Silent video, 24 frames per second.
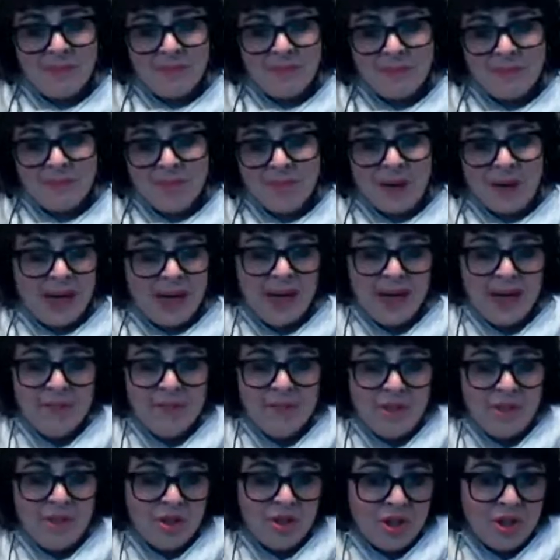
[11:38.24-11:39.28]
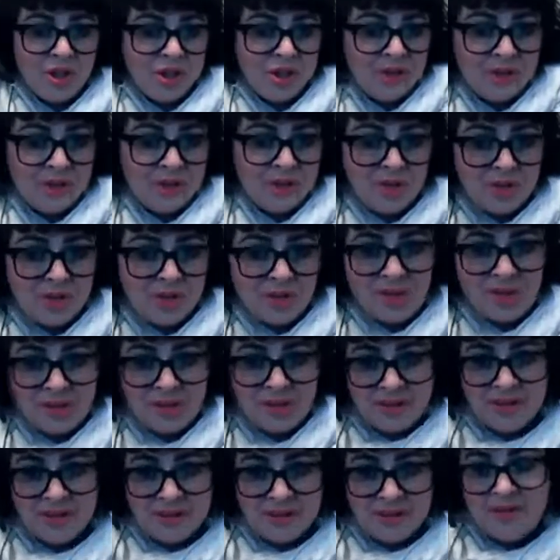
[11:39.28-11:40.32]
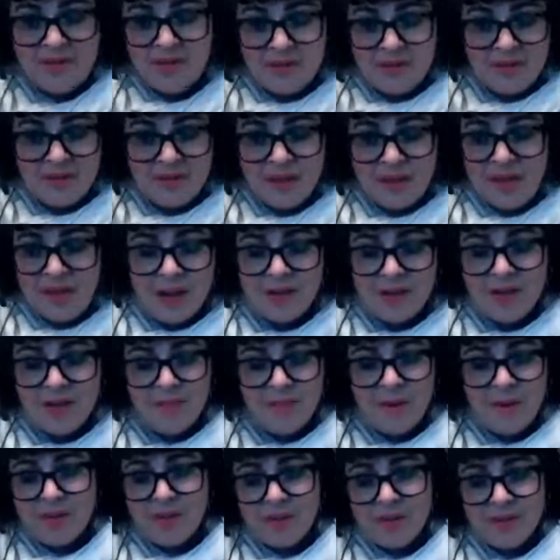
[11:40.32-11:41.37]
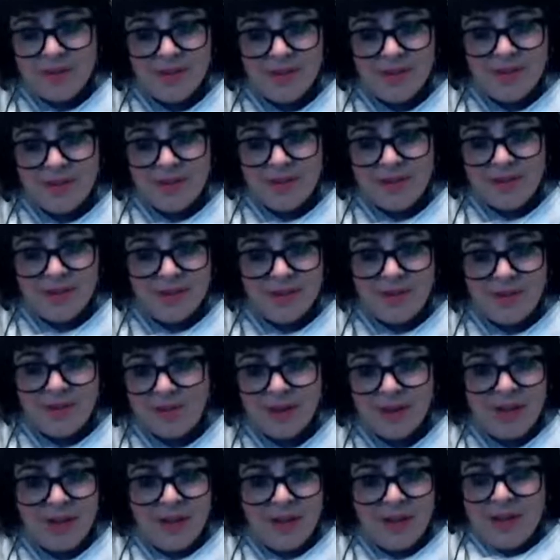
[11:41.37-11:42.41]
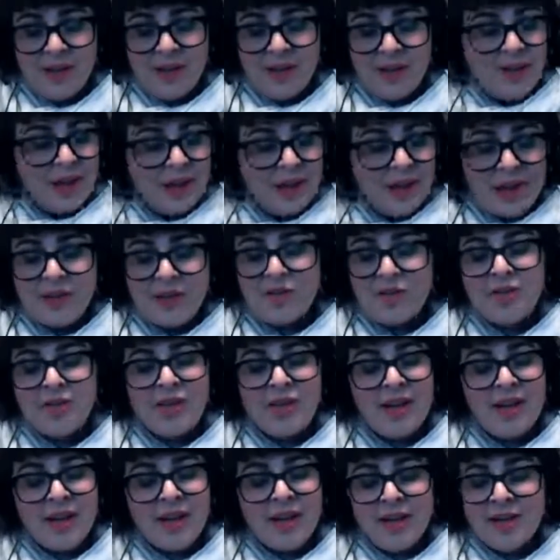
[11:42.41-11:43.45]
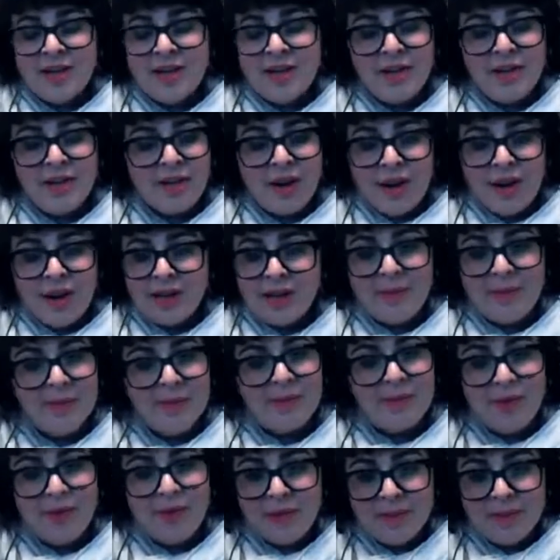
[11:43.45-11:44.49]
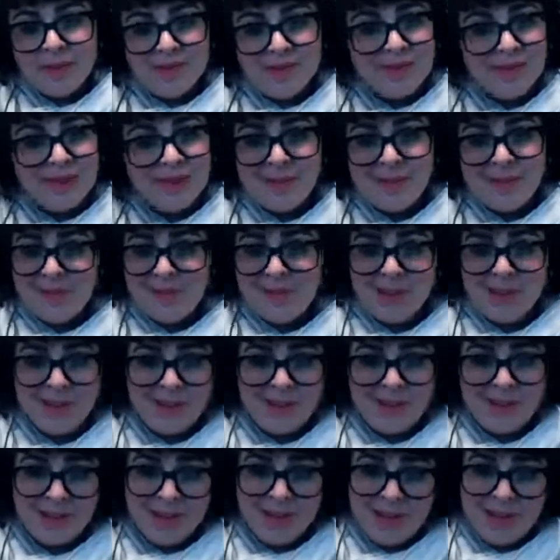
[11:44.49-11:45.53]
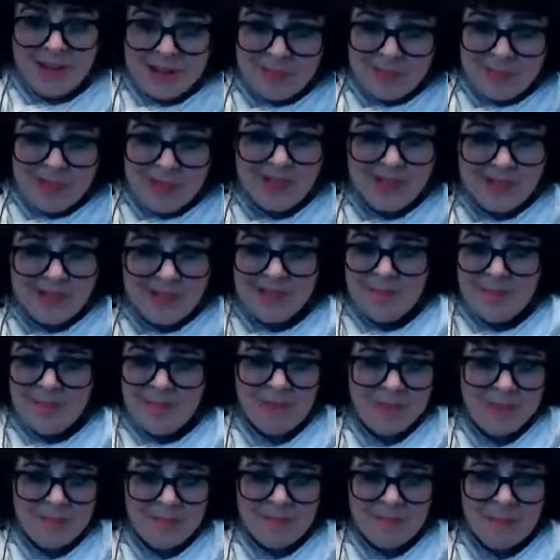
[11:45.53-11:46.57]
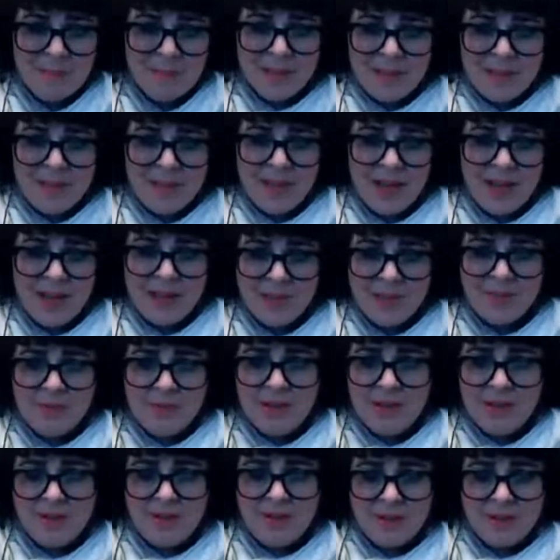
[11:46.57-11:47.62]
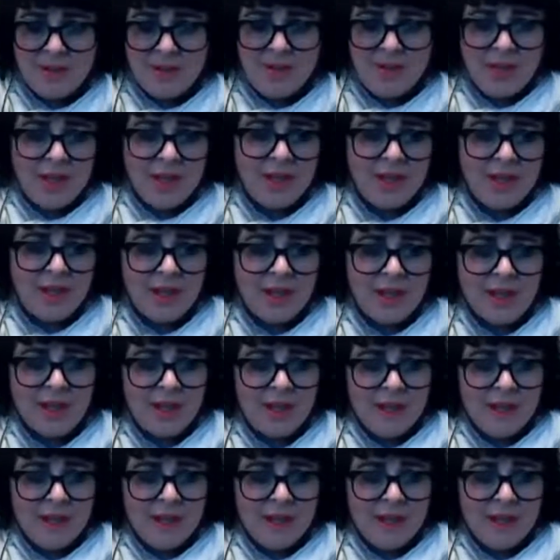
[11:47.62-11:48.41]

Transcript: by any means just for students. It's for the faculty members who get to exercise their academic freedoms, demonstrate their expertise, and really personalize what it is that they're teaching.